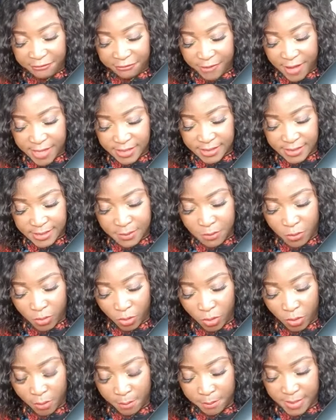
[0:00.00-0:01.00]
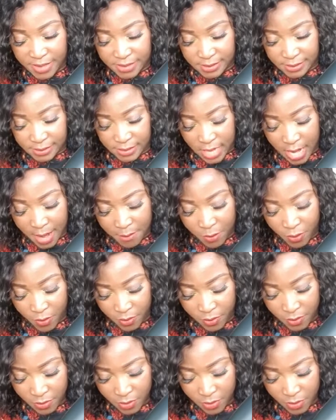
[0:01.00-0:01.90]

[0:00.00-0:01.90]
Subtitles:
Fresimuno, mesremo,